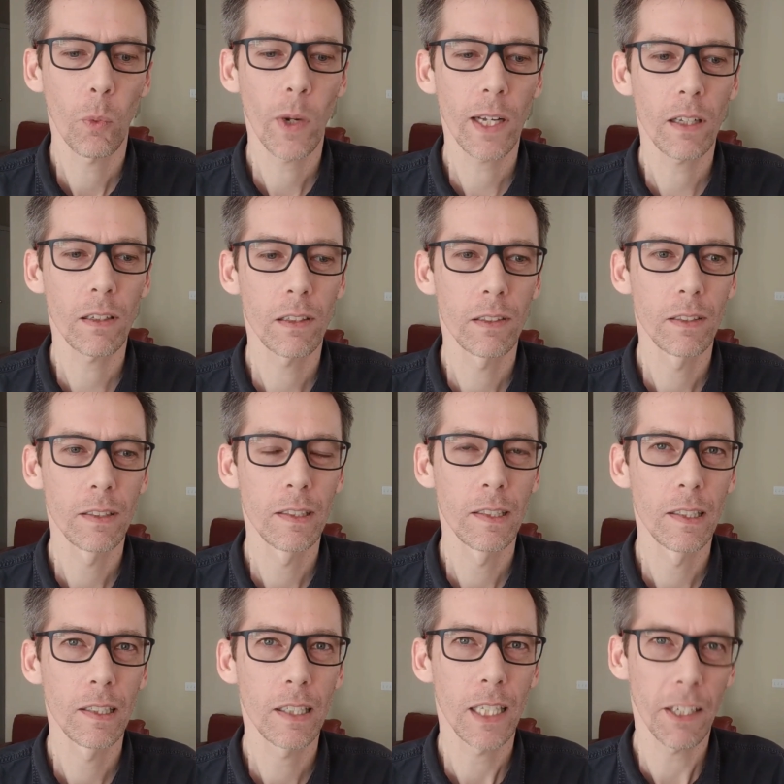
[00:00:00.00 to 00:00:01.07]
Well,
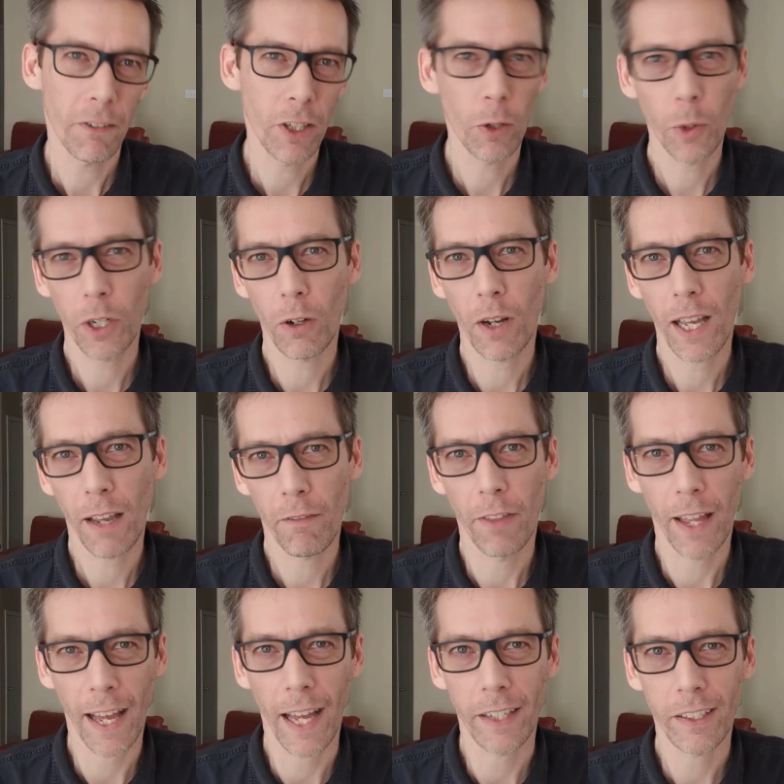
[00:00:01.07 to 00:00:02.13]
even though we don't have
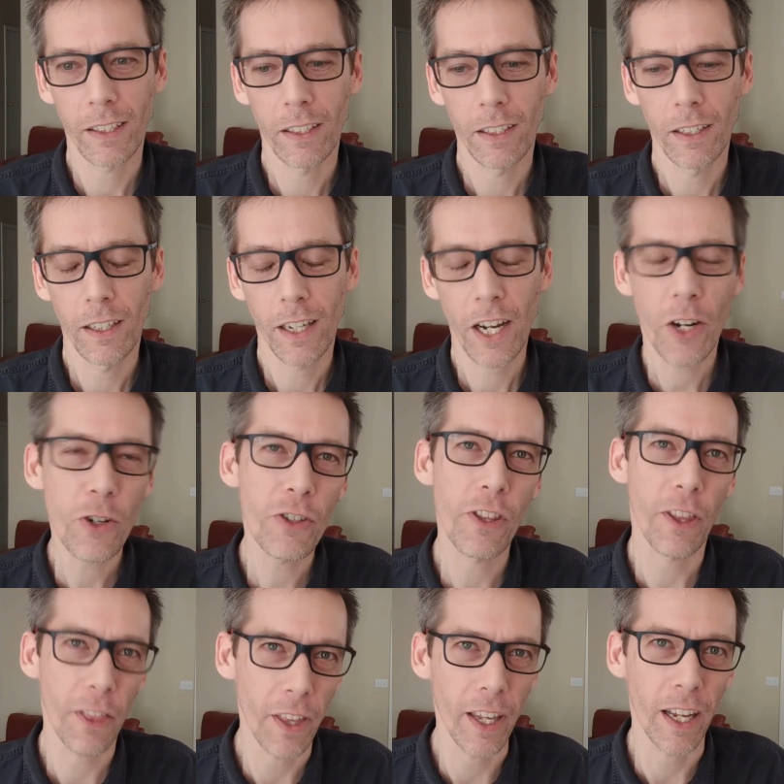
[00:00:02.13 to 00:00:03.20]
that, here's
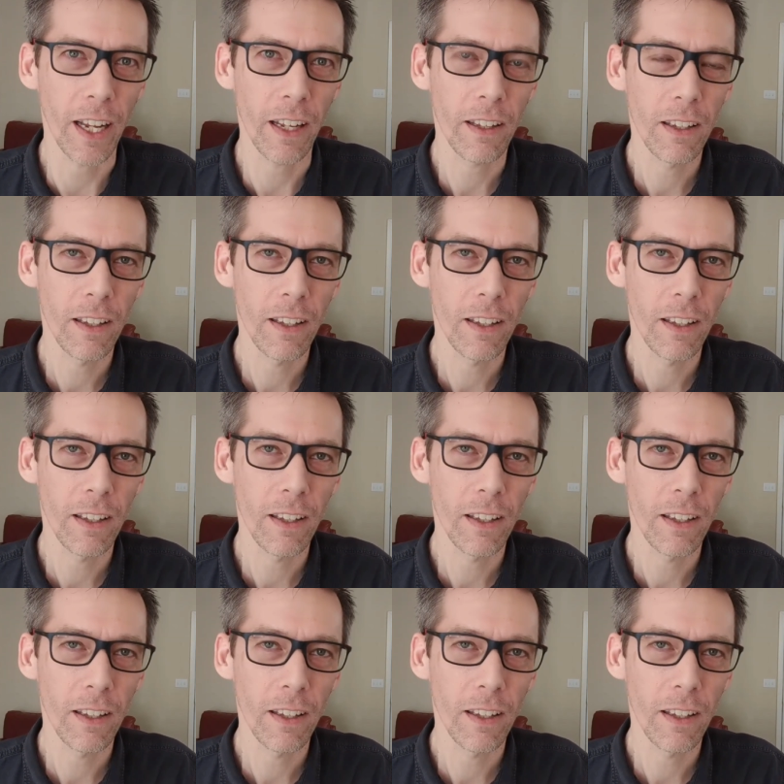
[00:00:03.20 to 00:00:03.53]
the thing.